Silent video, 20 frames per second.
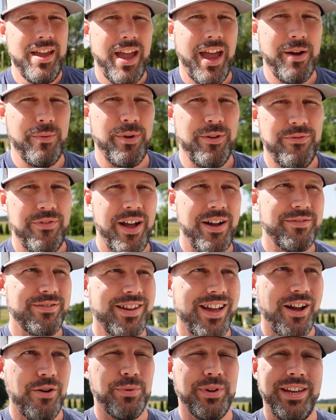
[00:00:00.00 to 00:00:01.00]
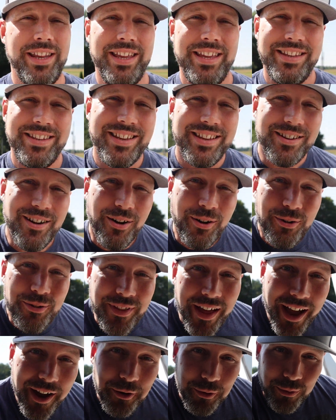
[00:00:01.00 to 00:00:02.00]
and we found out when he did all
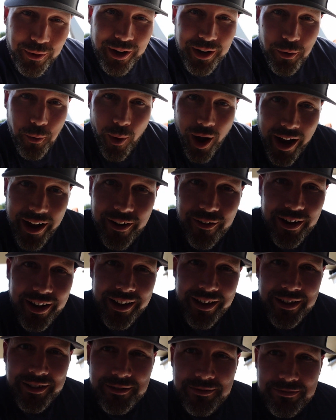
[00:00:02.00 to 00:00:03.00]
that rewiring,